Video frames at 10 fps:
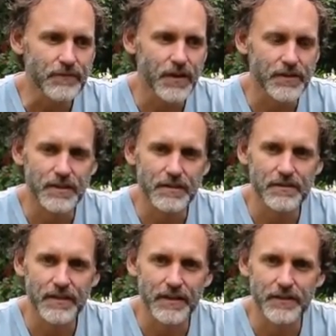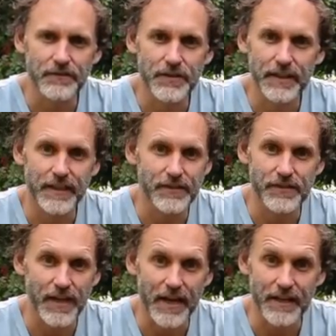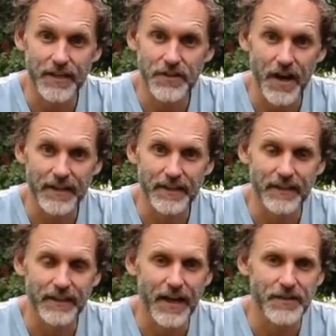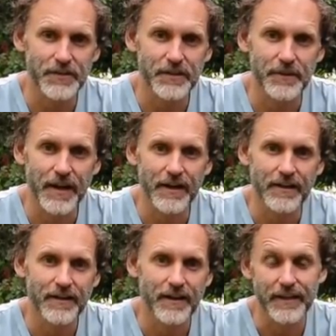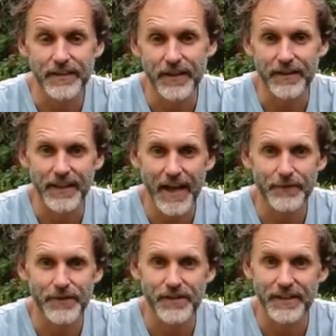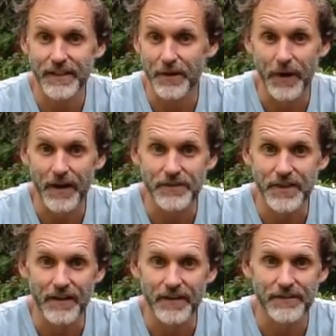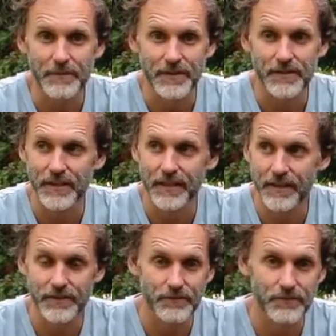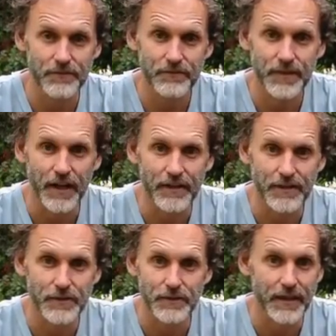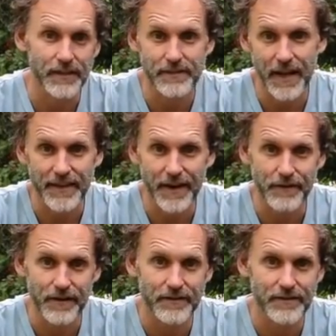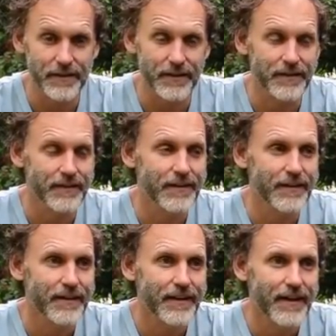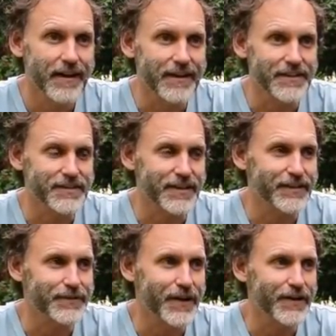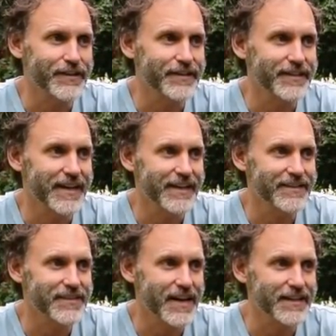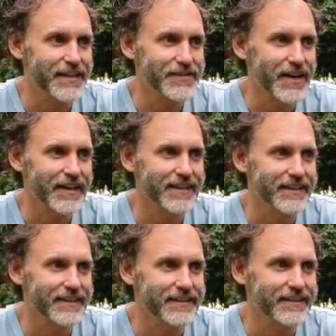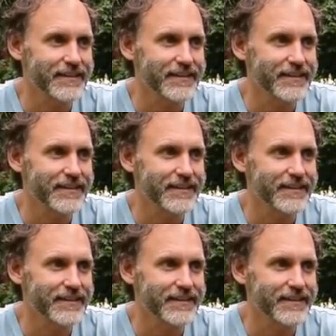got to the center of Chile and just started hitchhiking in a country where I didn't know the language, I didn't know where I was going. Someone just said there's a, you know, there's good things down that road, so I just got on the road and uh, started hitchhiking. And